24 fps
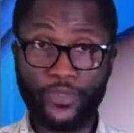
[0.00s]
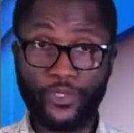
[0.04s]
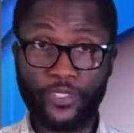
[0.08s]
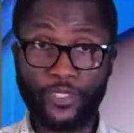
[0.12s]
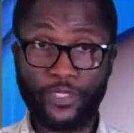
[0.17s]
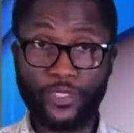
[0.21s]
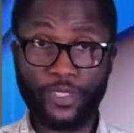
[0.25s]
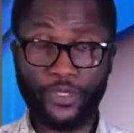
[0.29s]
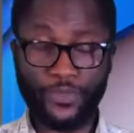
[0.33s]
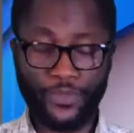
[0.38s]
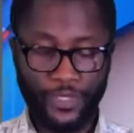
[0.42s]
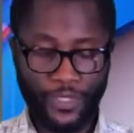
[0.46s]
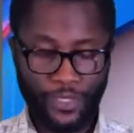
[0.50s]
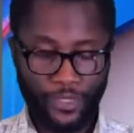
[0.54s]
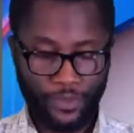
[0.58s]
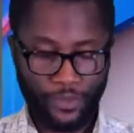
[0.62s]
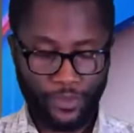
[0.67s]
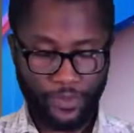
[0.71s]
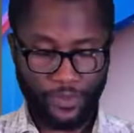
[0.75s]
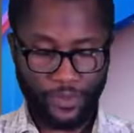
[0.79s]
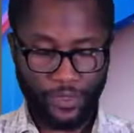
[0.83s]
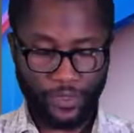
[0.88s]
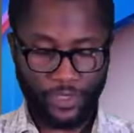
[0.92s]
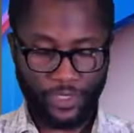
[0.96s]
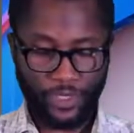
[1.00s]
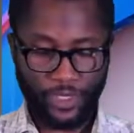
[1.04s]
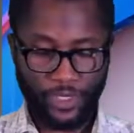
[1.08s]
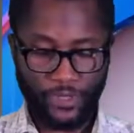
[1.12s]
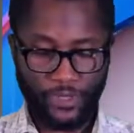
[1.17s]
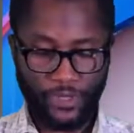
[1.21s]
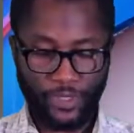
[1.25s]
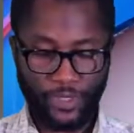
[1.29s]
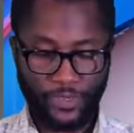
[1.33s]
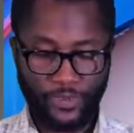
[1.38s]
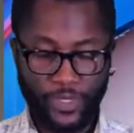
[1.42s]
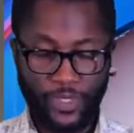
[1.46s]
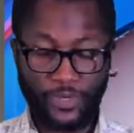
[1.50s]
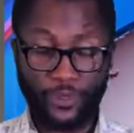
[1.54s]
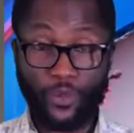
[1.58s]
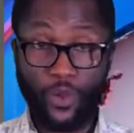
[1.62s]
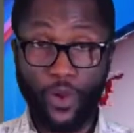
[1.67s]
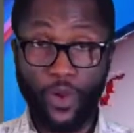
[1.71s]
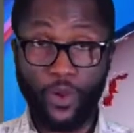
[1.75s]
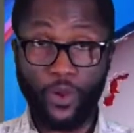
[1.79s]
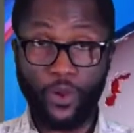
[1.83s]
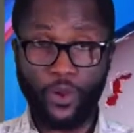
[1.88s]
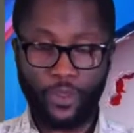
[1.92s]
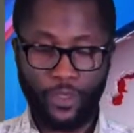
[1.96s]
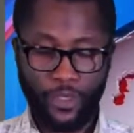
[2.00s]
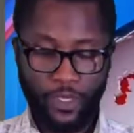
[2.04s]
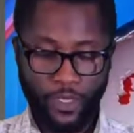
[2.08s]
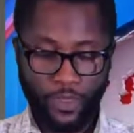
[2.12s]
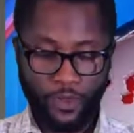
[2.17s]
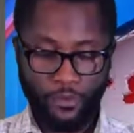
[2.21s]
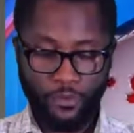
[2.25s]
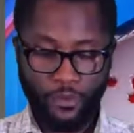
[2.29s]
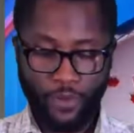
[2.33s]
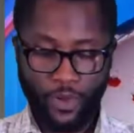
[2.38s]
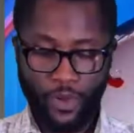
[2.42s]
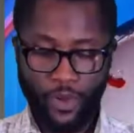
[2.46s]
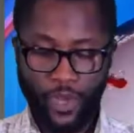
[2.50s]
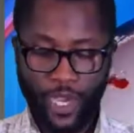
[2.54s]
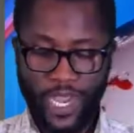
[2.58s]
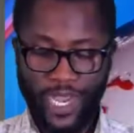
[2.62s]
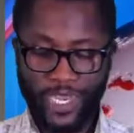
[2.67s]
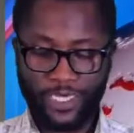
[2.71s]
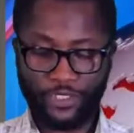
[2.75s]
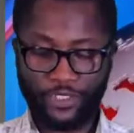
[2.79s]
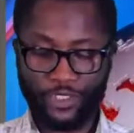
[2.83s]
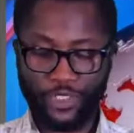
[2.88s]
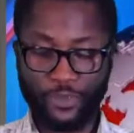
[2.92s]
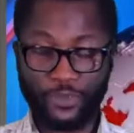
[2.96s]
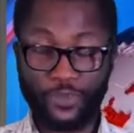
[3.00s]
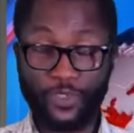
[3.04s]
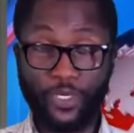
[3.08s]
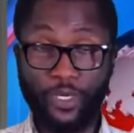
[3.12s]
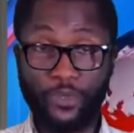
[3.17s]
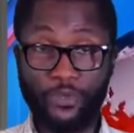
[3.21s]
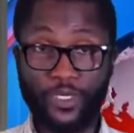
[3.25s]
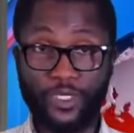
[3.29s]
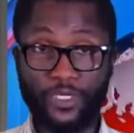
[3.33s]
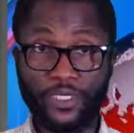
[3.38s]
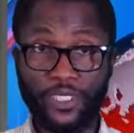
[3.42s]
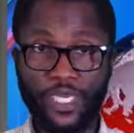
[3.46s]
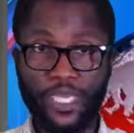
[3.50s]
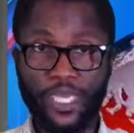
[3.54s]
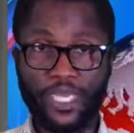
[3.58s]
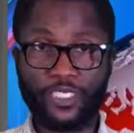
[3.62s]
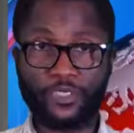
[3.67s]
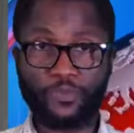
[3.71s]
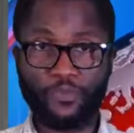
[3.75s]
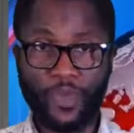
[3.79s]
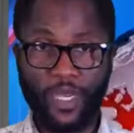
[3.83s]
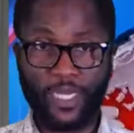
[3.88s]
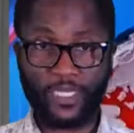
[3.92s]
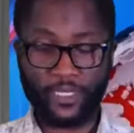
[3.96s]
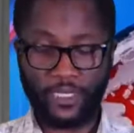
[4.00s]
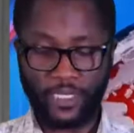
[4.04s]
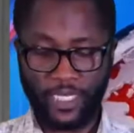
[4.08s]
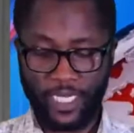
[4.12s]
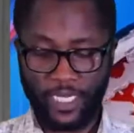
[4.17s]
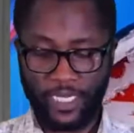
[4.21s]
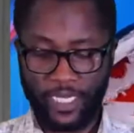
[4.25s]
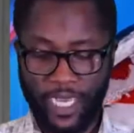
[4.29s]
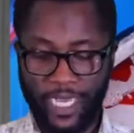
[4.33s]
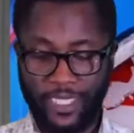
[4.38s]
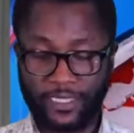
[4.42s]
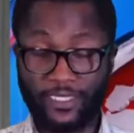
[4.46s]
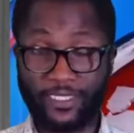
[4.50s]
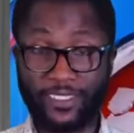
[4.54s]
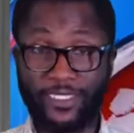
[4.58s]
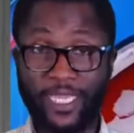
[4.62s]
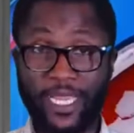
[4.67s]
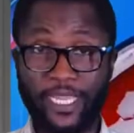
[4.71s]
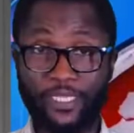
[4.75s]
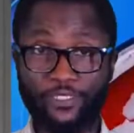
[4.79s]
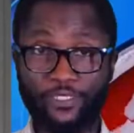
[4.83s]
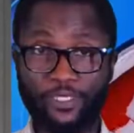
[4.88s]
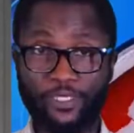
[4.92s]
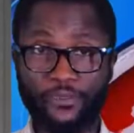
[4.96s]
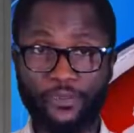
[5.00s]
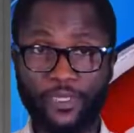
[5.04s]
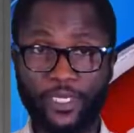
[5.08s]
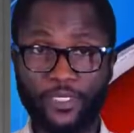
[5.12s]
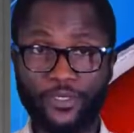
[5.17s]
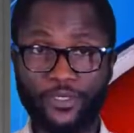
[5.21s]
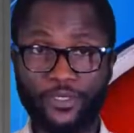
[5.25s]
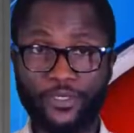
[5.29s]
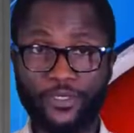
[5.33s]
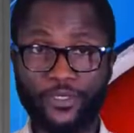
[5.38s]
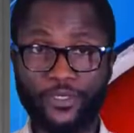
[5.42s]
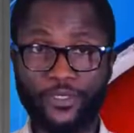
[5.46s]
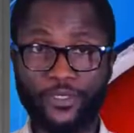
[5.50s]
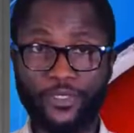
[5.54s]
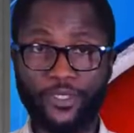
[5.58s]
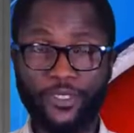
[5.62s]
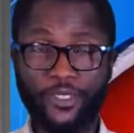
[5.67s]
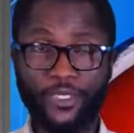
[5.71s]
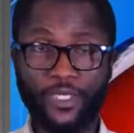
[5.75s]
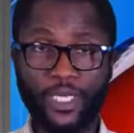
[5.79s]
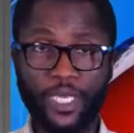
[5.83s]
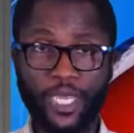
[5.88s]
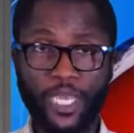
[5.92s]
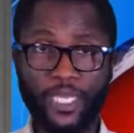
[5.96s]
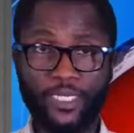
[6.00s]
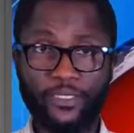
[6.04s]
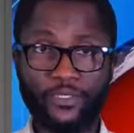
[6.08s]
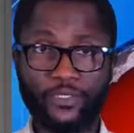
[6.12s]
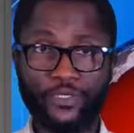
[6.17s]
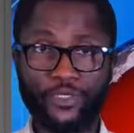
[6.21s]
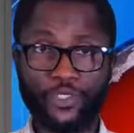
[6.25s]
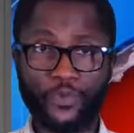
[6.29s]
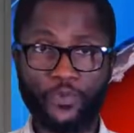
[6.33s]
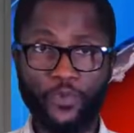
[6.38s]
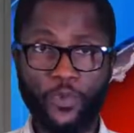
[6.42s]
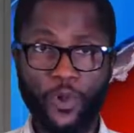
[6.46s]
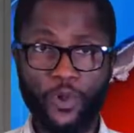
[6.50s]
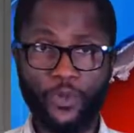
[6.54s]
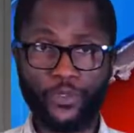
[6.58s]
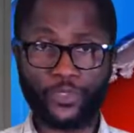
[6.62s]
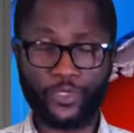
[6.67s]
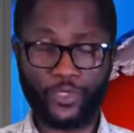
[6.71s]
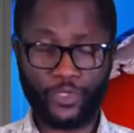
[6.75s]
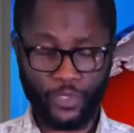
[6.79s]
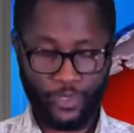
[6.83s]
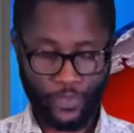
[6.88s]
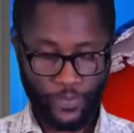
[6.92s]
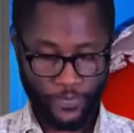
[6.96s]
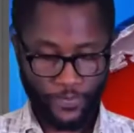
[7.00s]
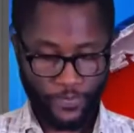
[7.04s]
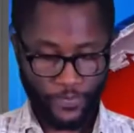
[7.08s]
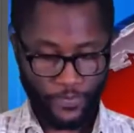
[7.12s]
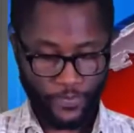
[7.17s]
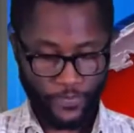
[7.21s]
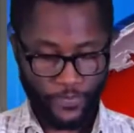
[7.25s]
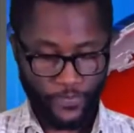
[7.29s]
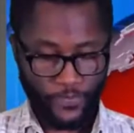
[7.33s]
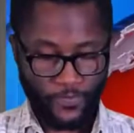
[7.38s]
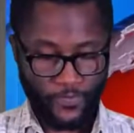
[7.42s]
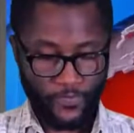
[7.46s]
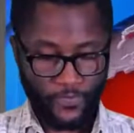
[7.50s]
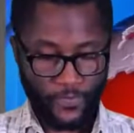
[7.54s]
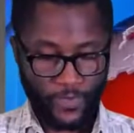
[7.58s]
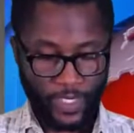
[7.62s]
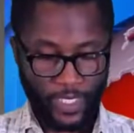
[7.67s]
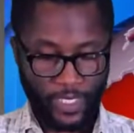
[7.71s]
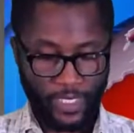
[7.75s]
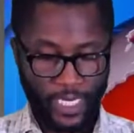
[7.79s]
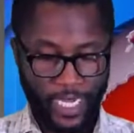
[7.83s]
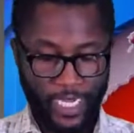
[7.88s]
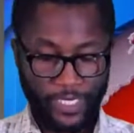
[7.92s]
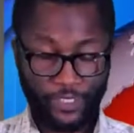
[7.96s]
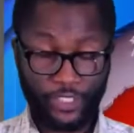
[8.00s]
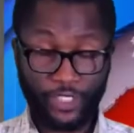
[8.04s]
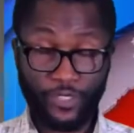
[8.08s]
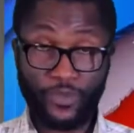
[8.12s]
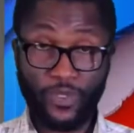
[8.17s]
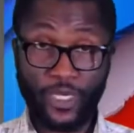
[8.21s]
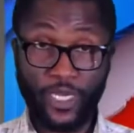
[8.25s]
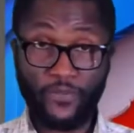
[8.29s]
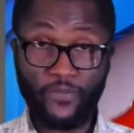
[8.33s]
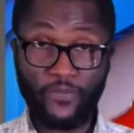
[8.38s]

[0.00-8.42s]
story, Russian-Ukraine war, more hardship coming, experts alert Nigerians. And to sports, Nigeria